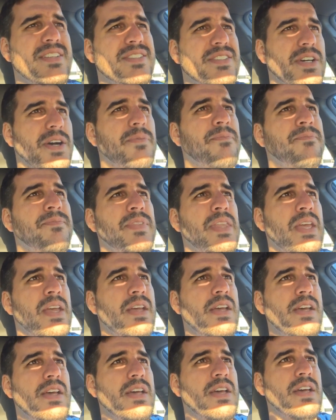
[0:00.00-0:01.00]
So
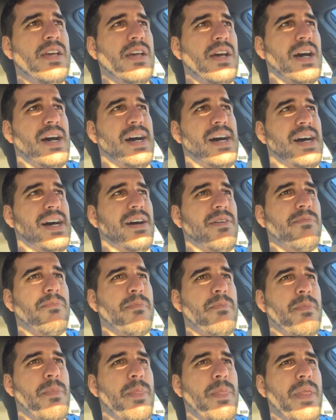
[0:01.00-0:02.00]
I
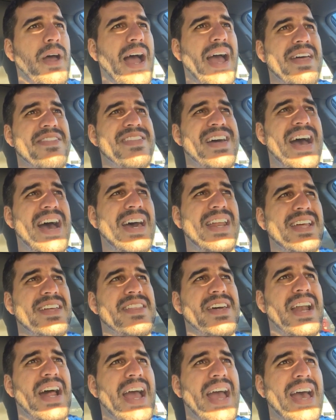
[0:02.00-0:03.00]
had that, and
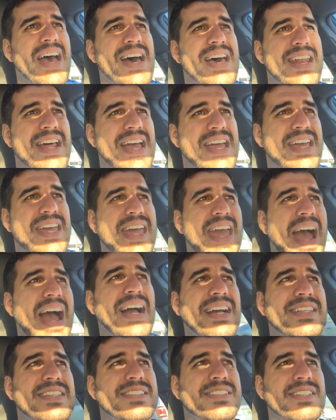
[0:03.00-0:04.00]
then I had a
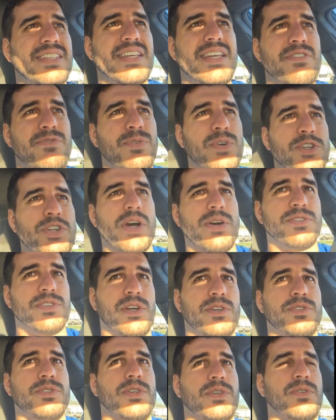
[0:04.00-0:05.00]
cactus leaf, which I was
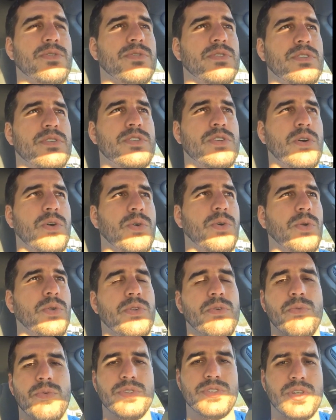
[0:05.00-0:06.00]
also
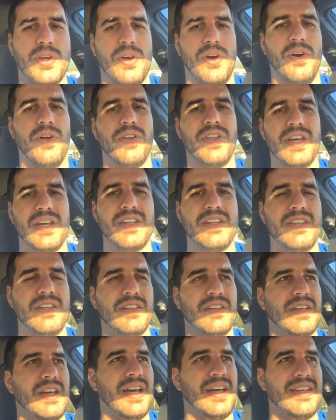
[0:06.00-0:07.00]
told was called
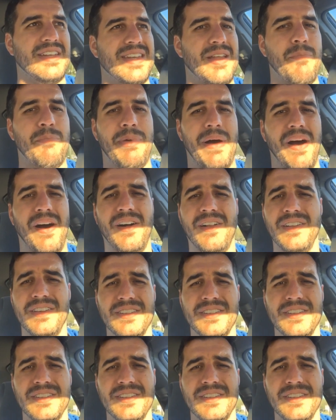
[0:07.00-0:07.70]
a Nepal.